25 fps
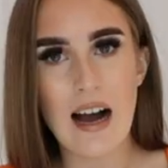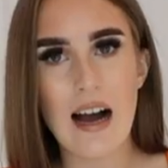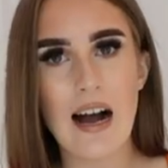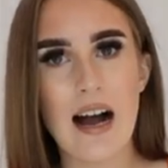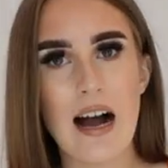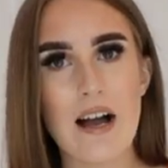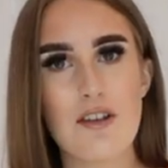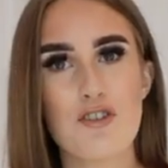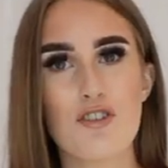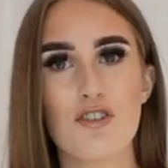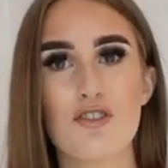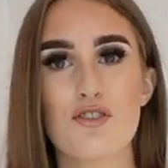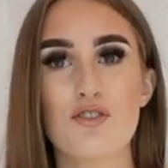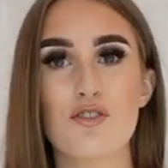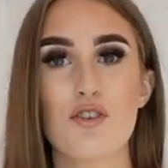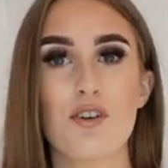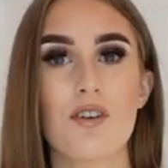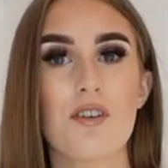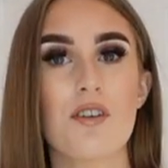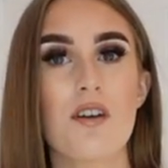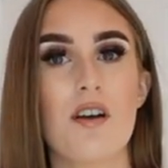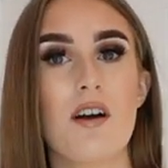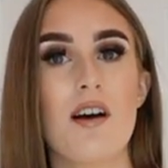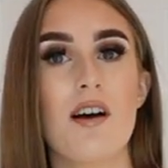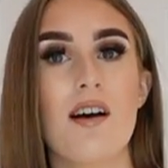I just
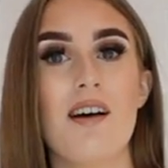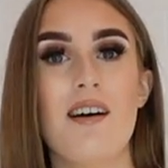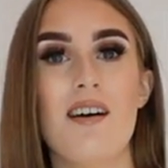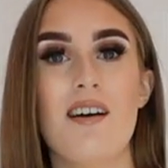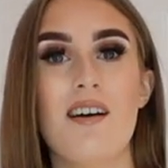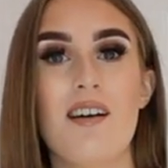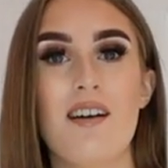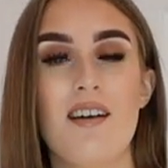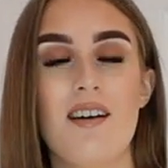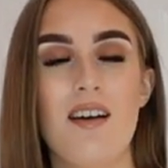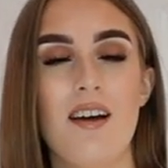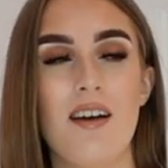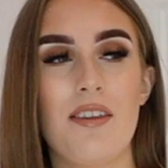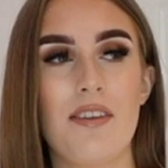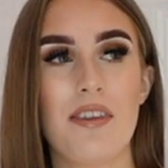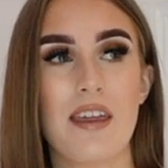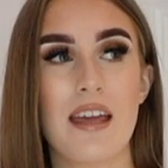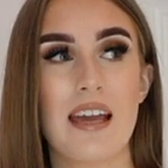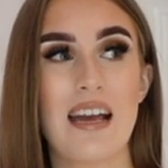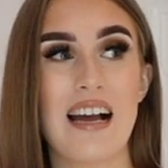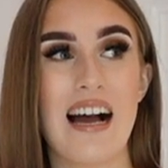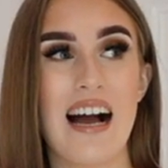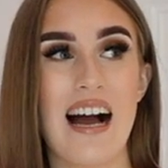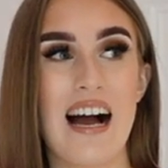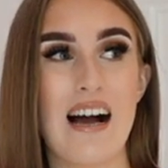don't
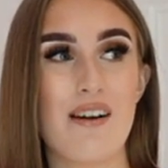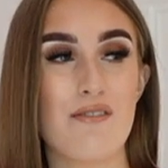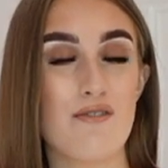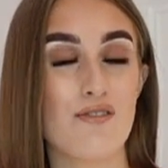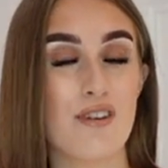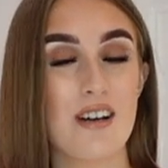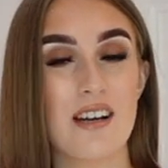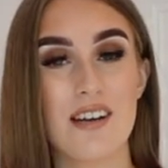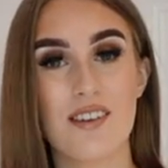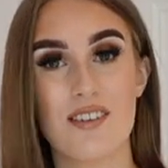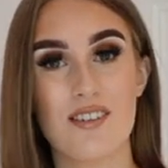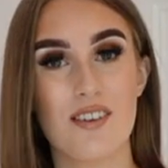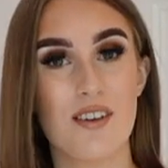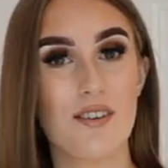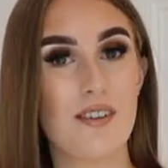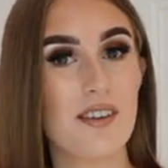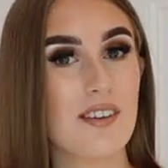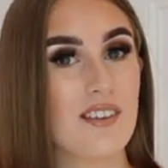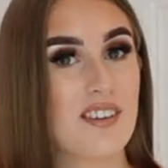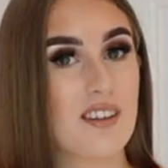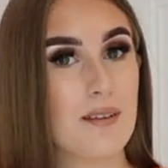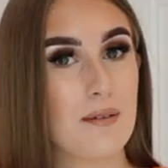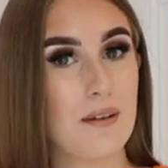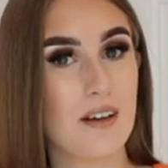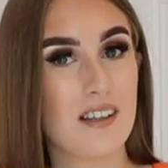think I really suit
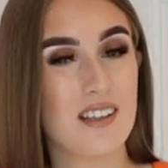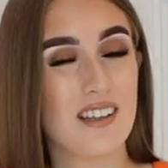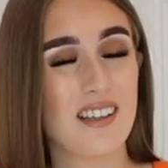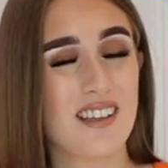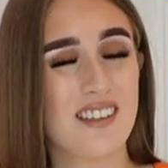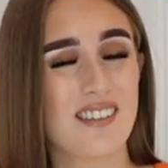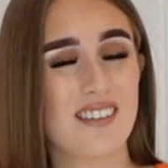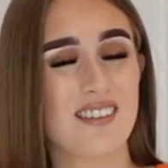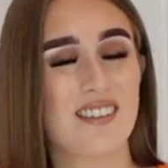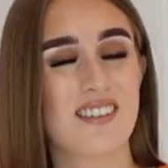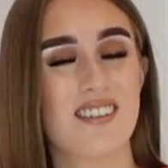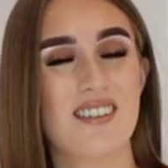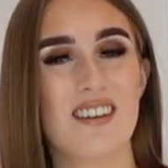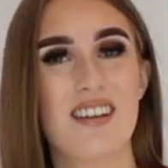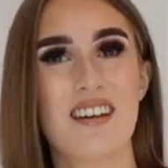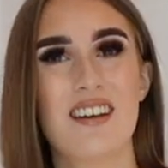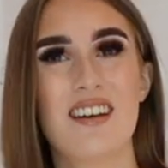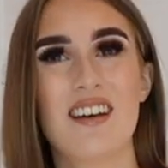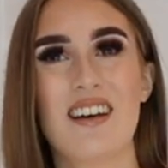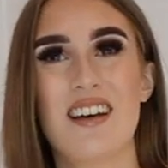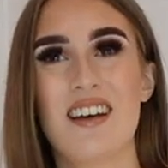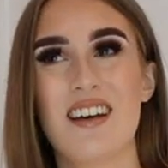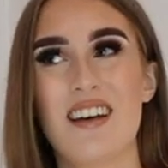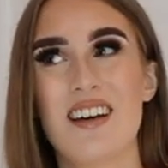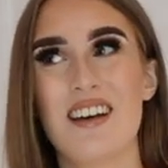these to be honest.
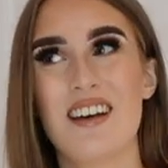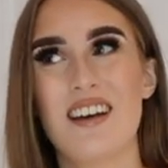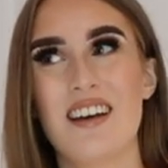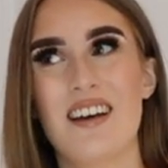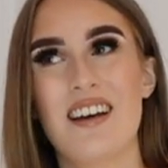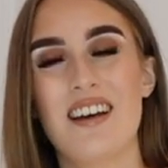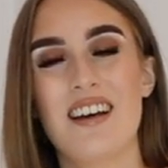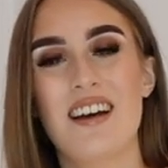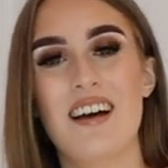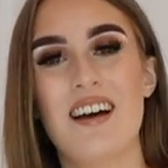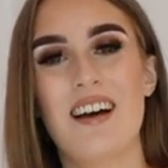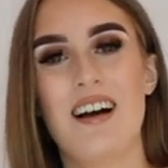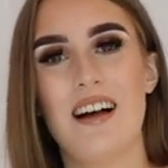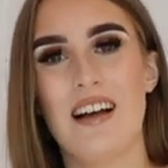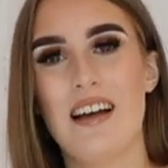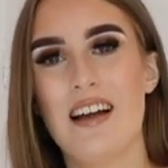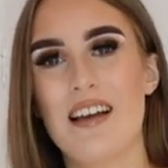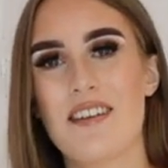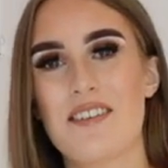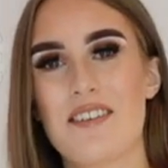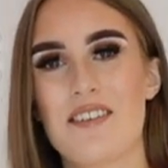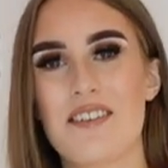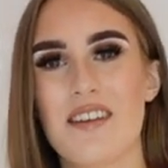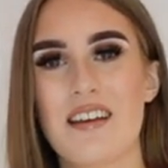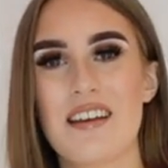I hate
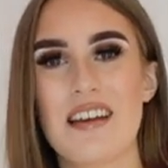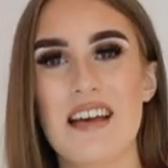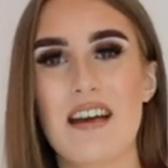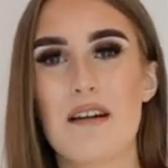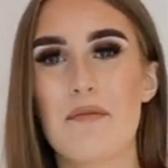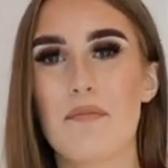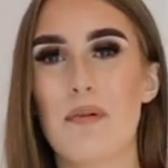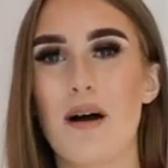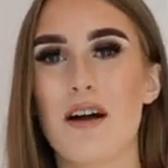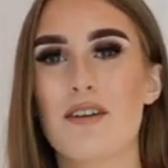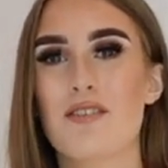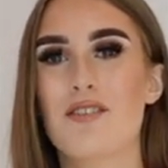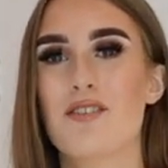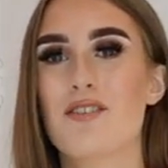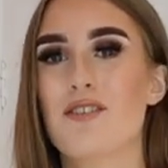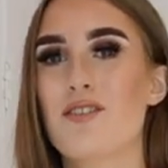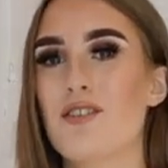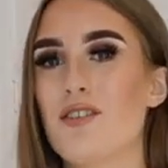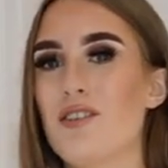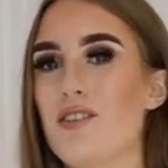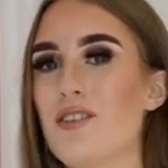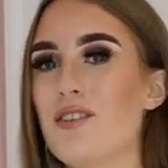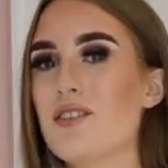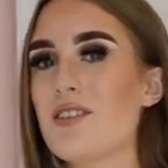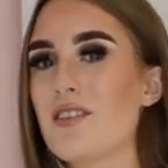to say it, but I just
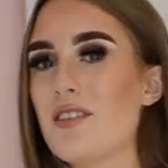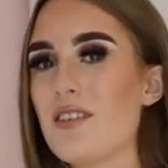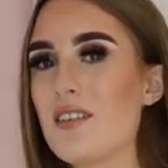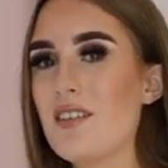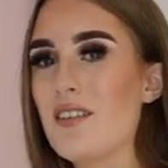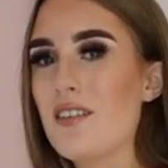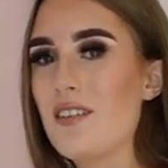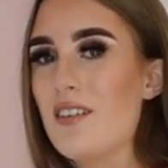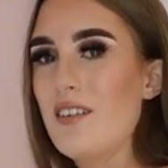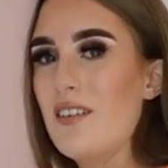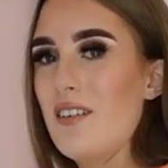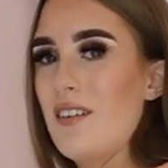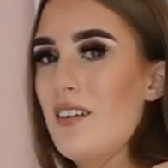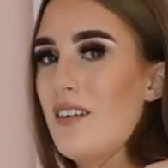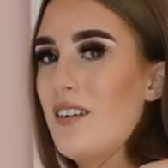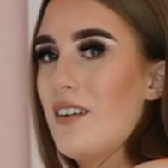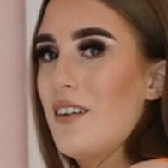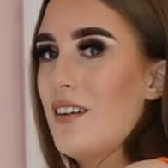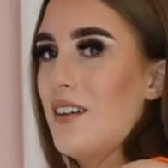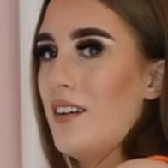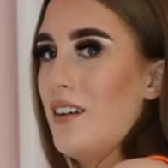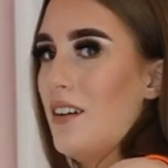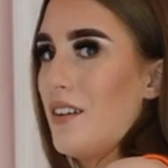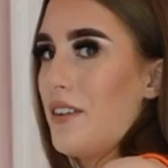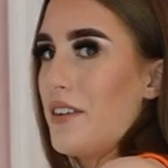don't
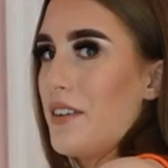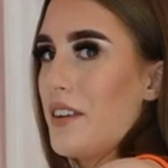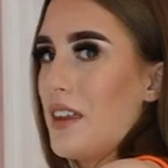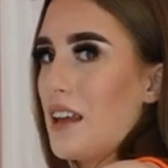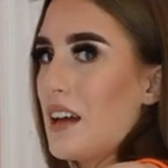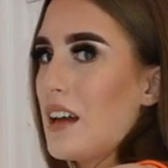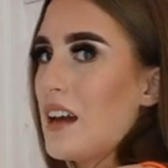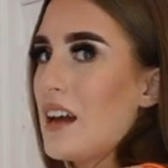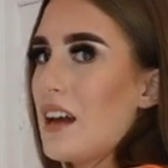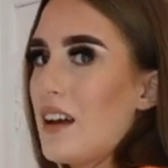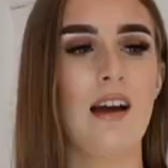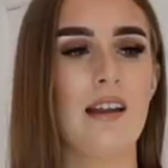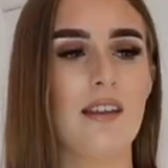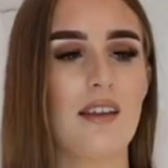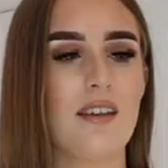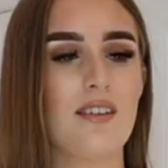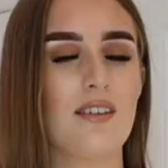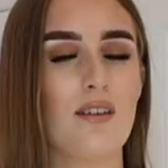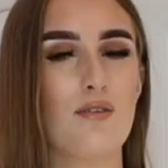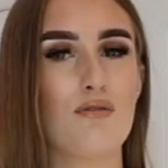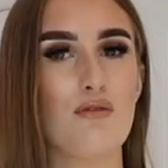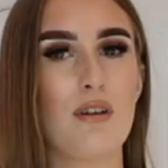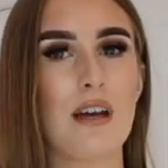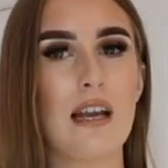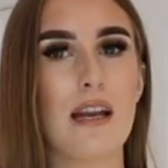think these
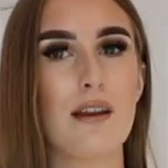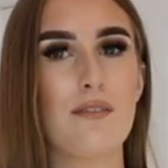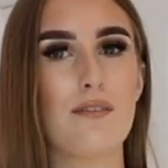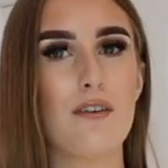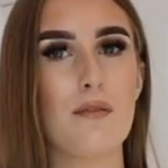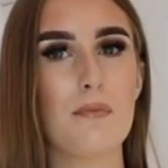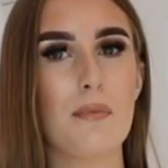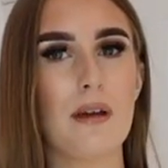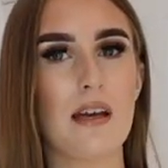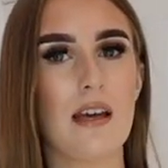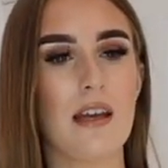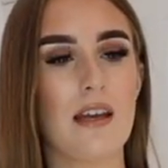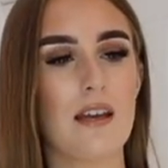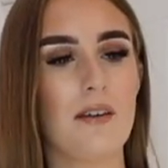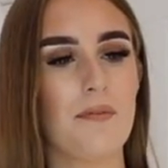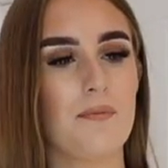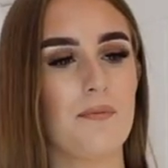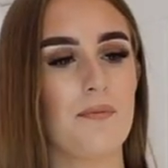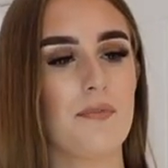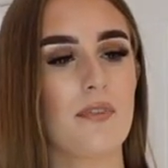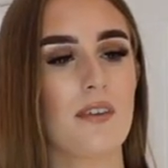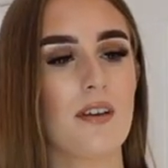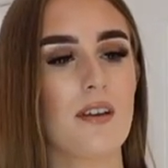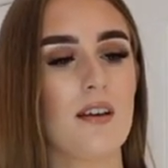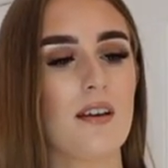are really for me.
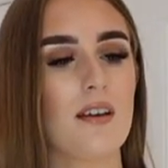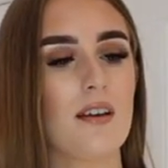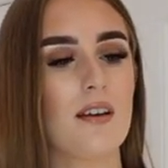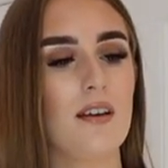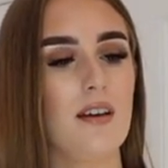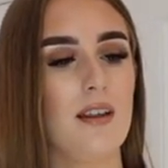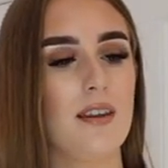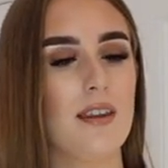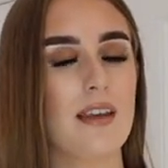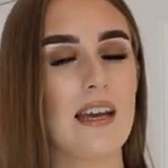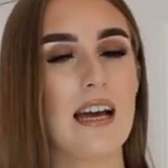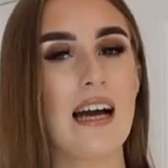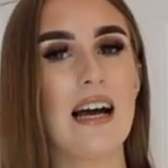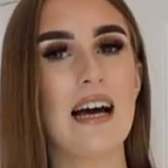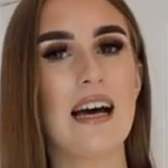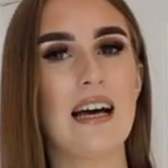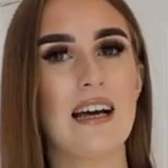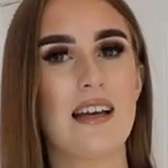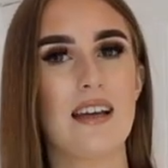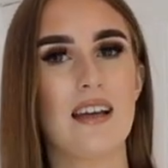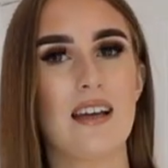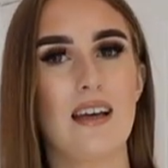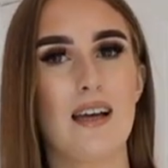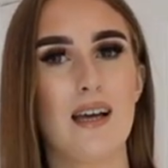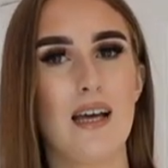They
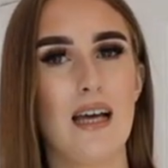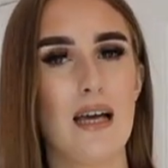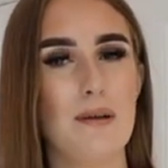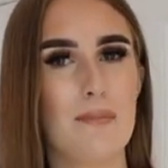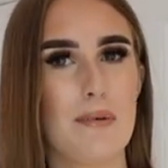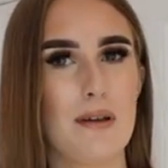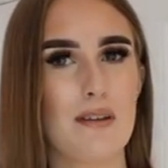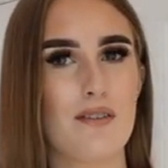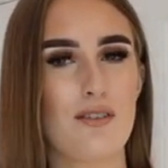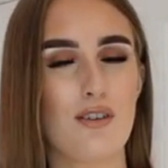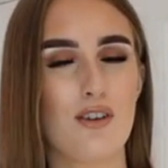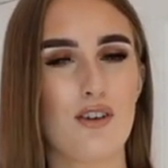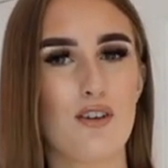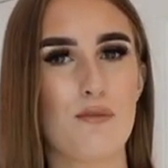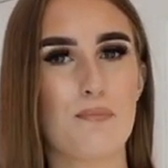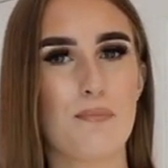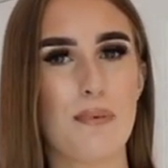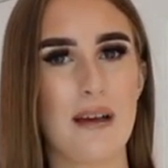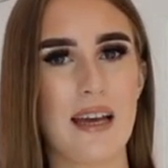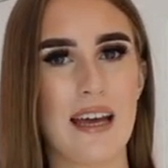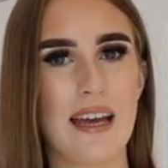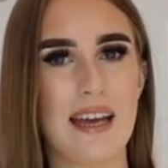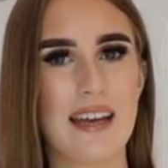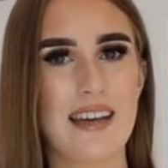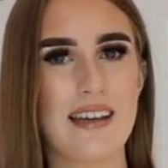are a bit too
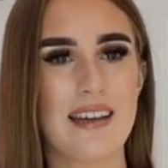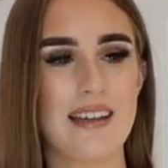big.